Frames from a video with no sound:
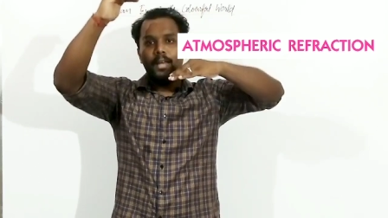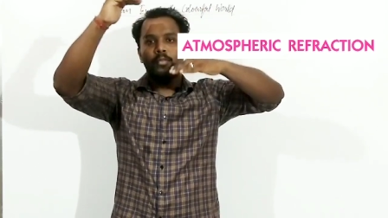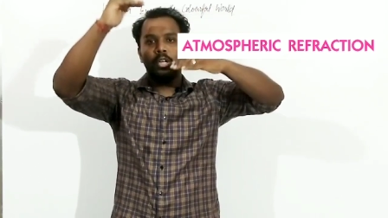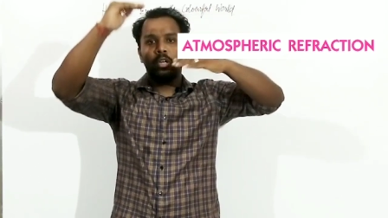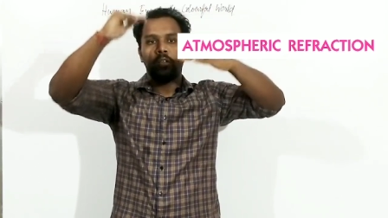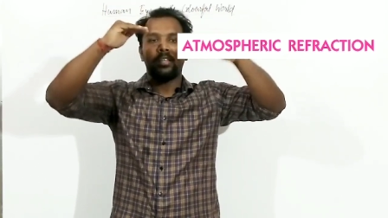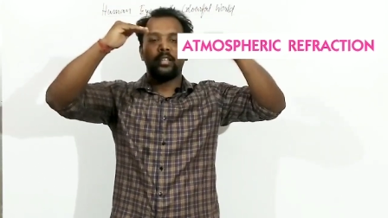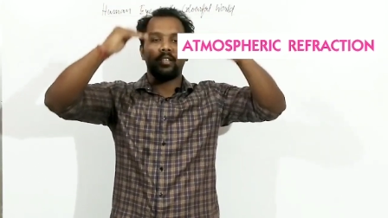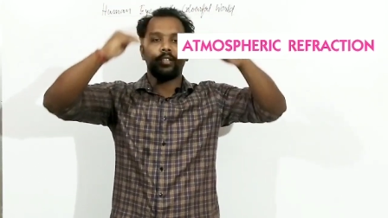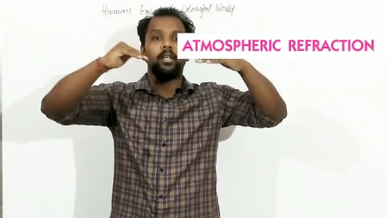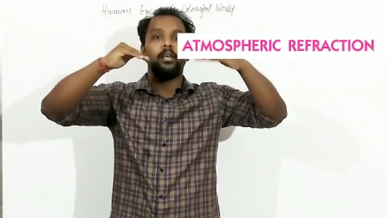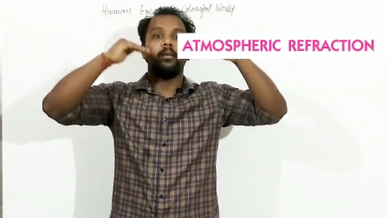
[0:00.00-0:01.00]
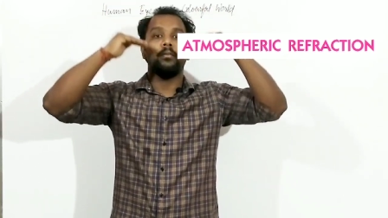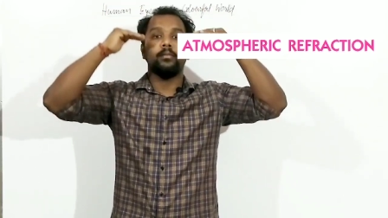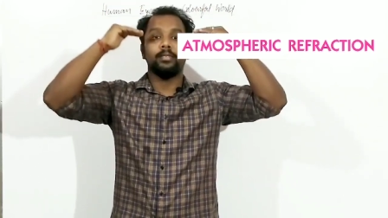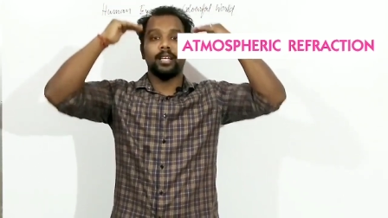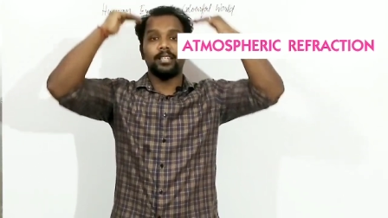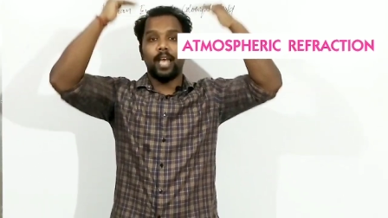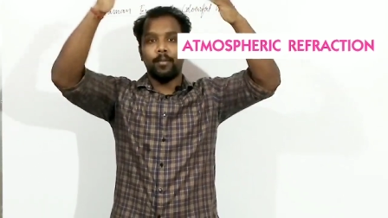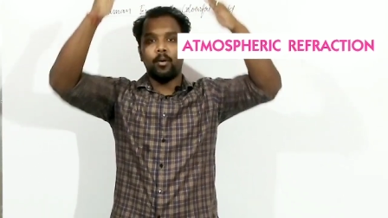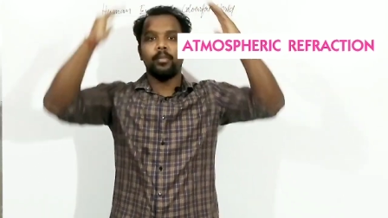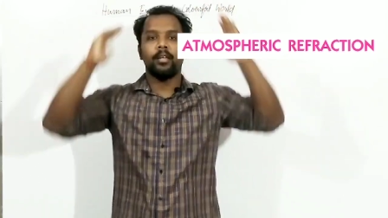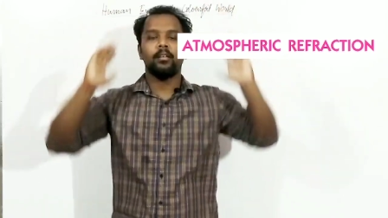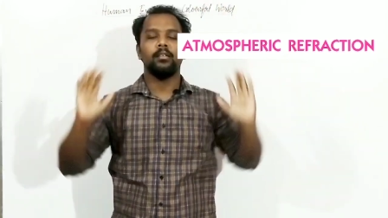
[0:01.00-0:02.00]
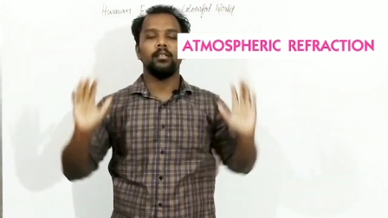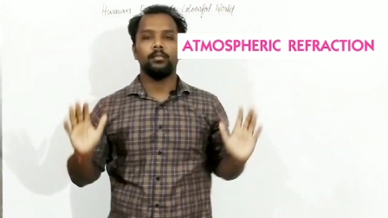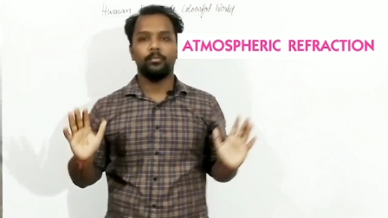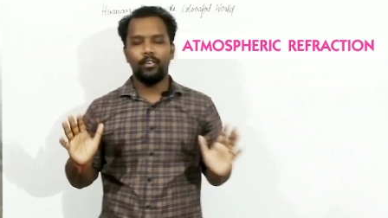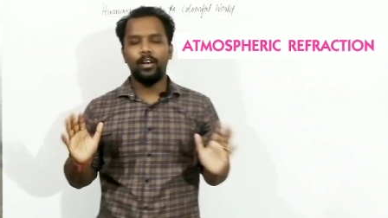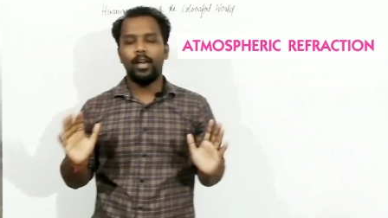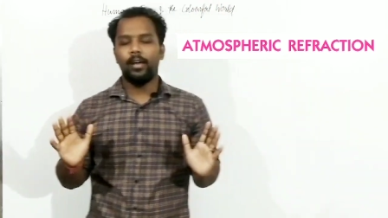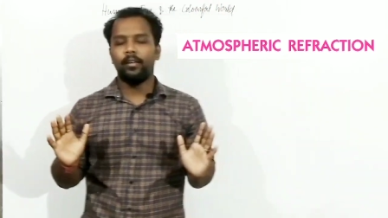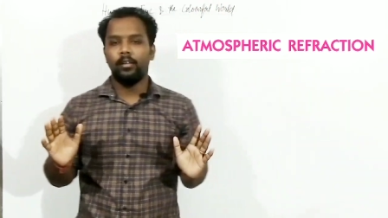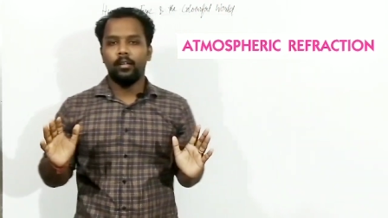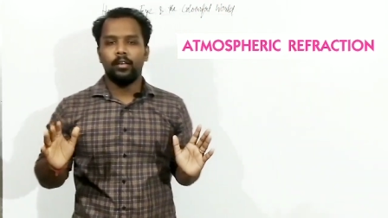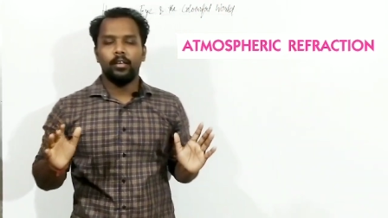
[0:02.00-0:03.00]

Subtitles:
molecule that is actually just above that fire